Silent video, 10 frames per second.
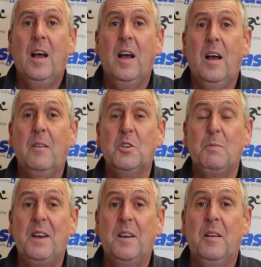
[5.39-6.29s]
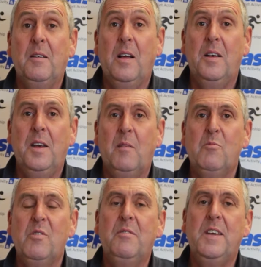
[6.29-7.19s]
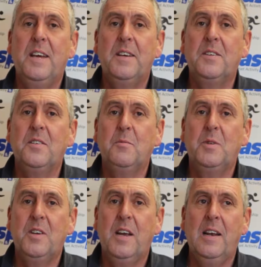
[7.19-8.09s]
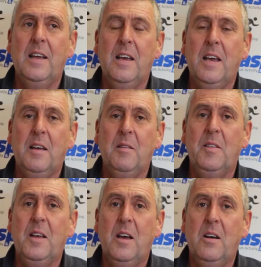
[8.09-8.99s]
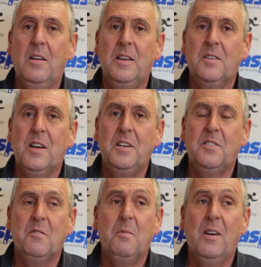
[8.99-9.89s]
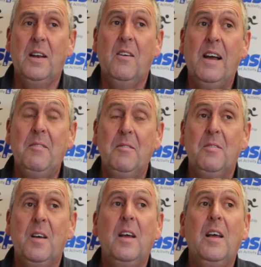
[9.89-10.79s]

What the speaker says: I've spent a number of years, particularly in the early stages of my life,